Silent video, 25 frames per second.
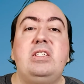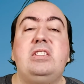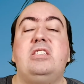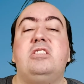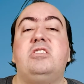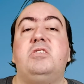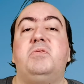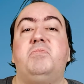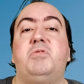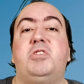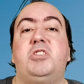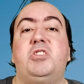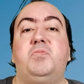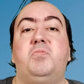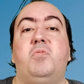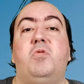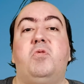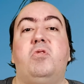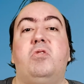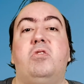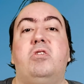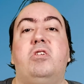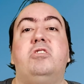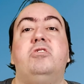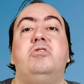It's a much
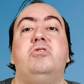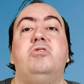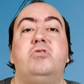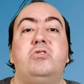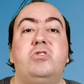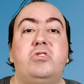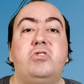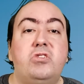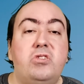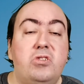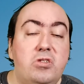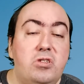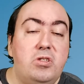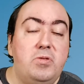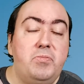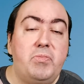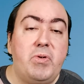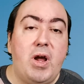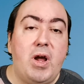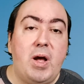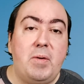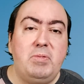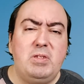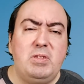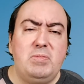more understood
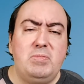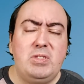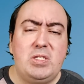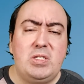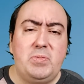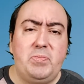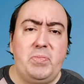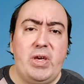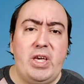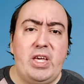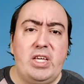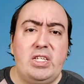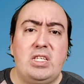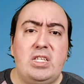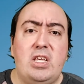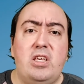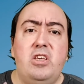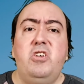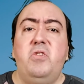problem space,